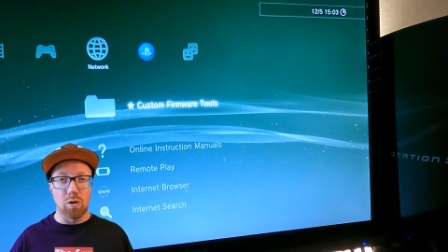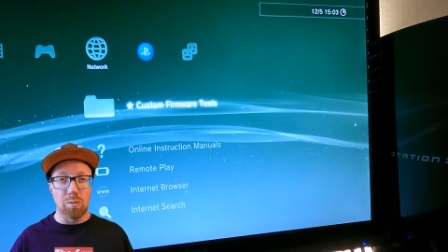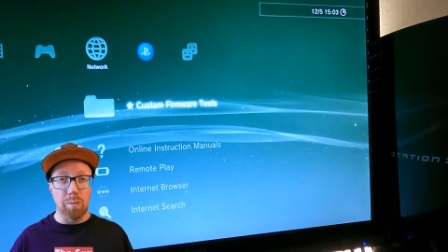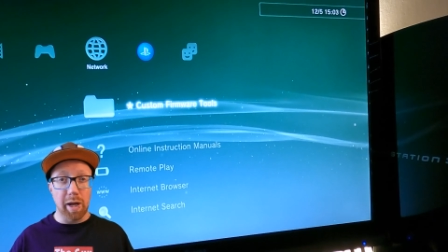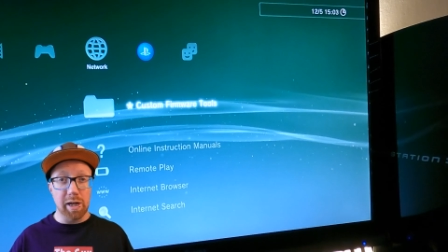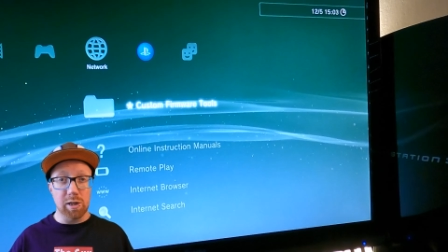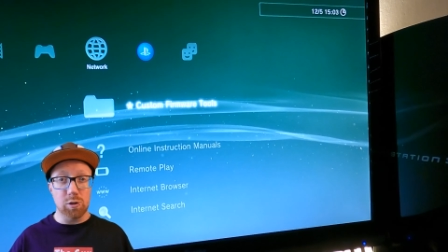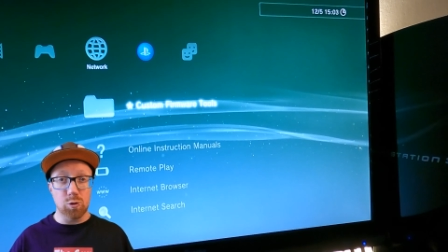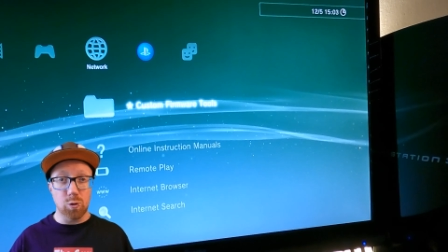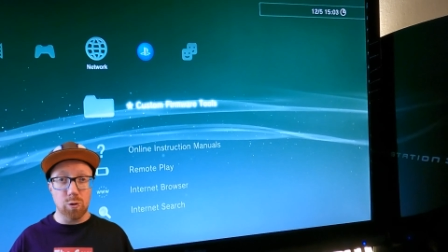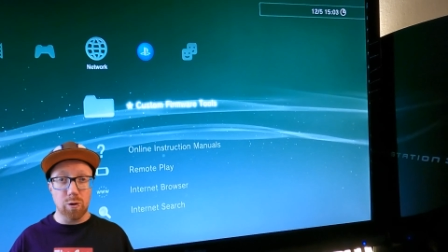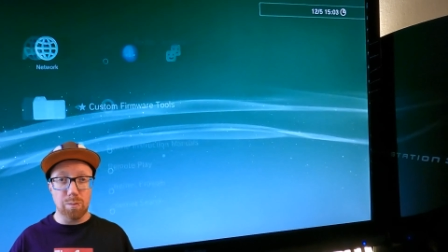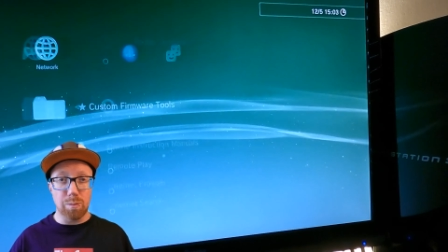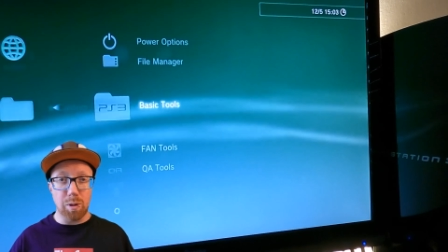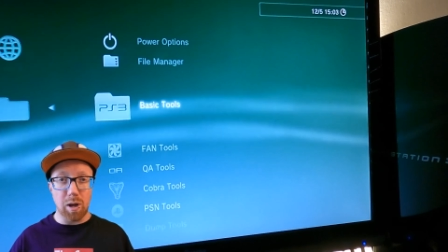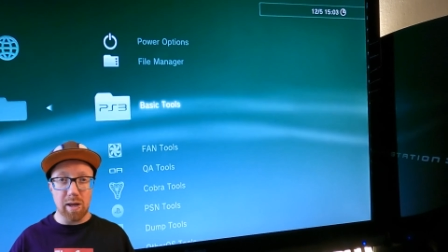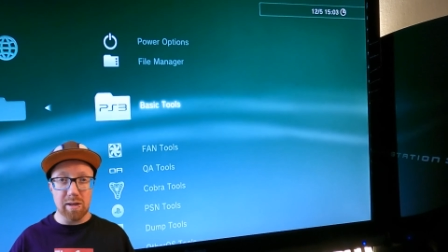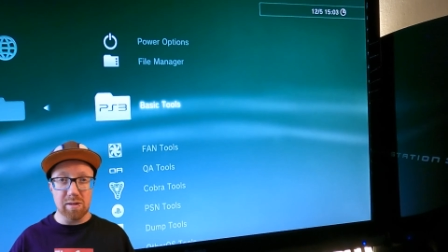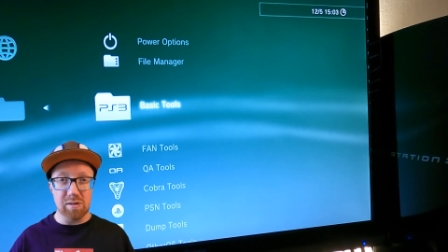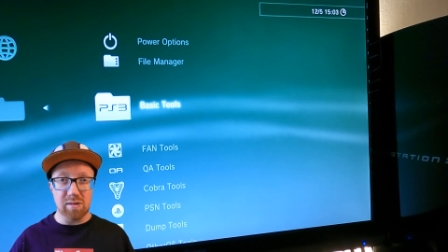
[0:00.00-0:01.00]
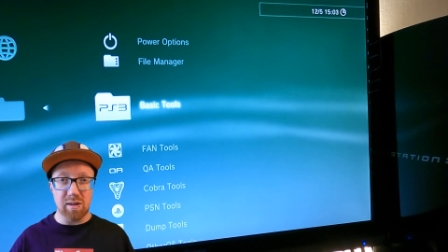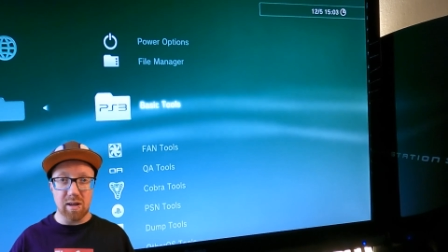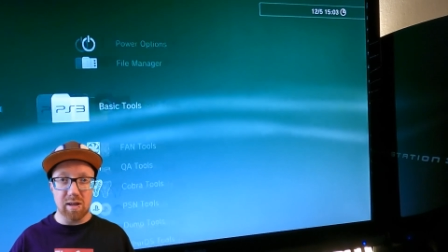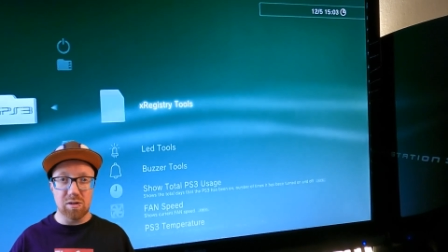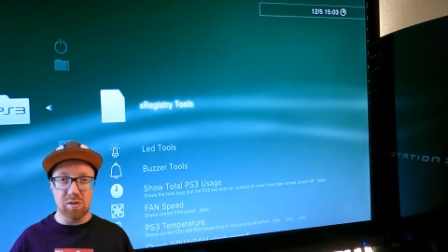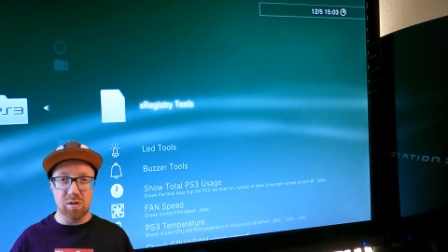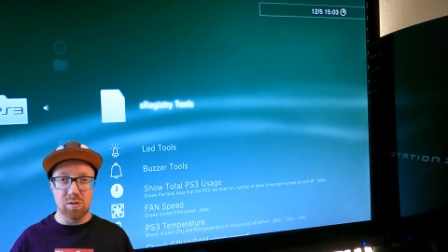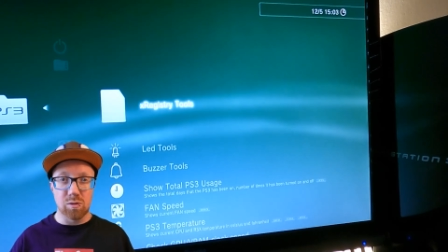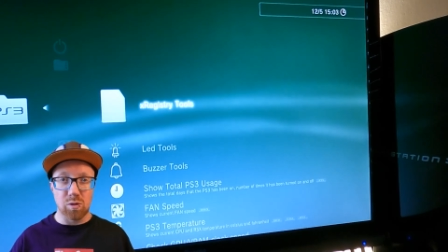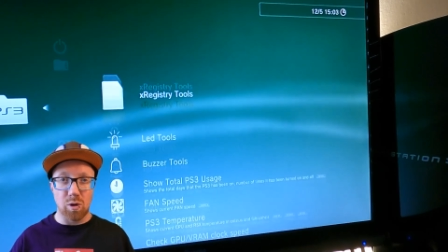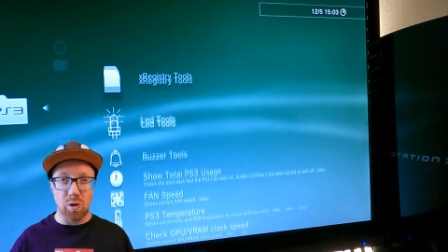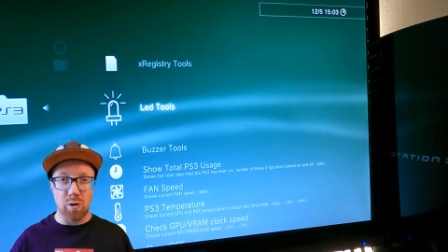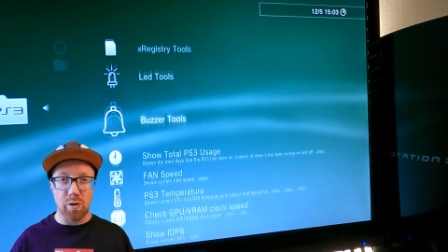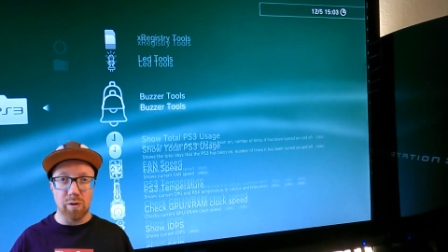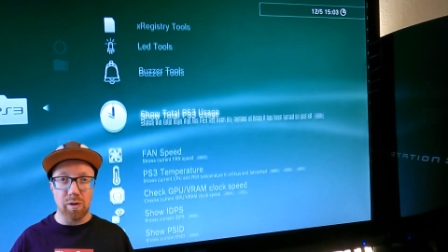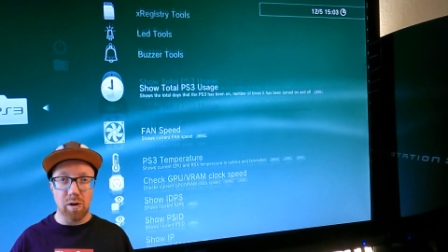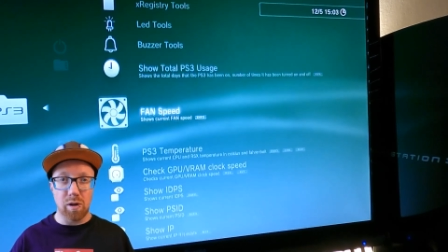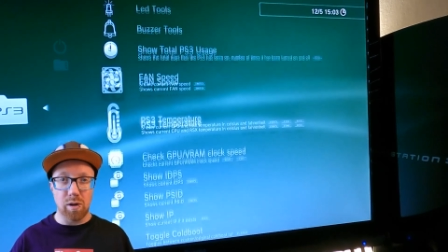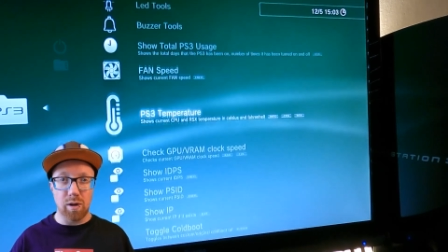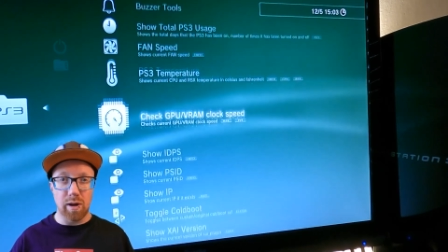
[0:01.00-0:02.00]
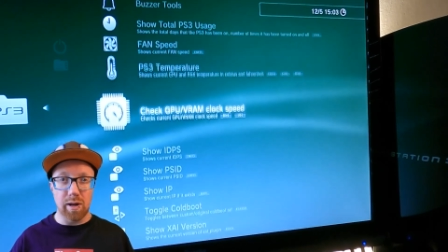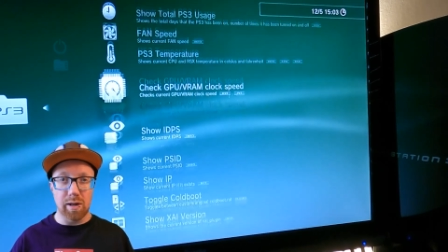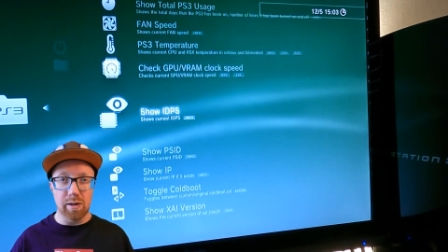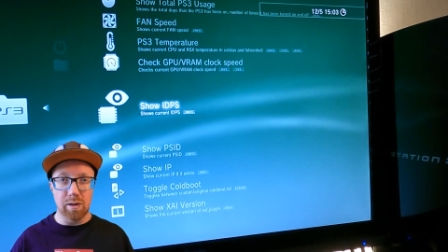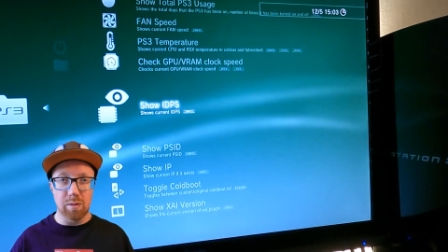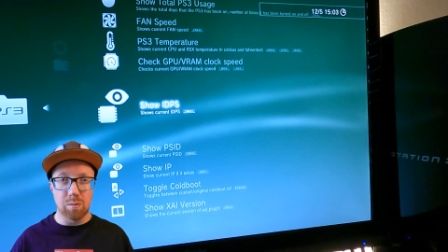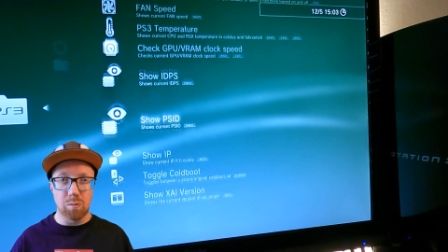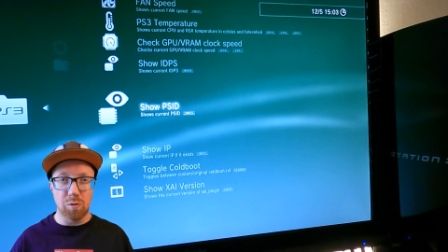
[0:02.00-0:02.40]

So make sure your PlayStation's online